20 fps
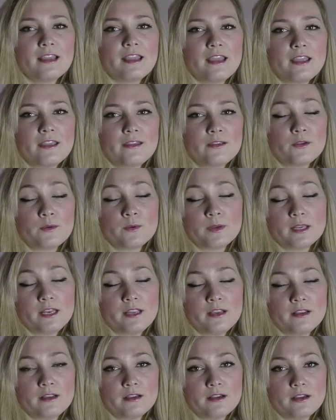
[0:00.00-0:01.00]
and
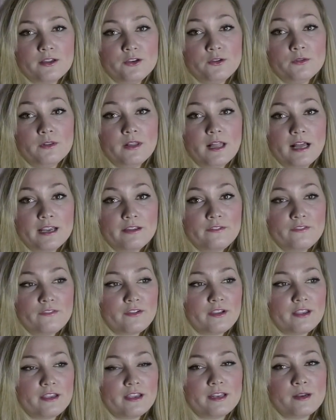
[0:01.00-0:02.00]
creating a new
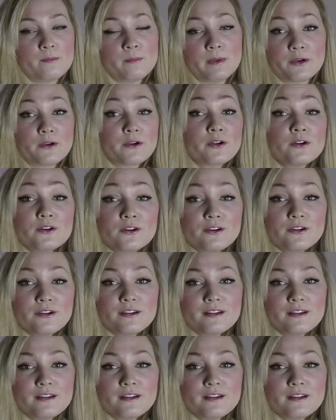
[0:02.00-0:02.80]
life and a miracle.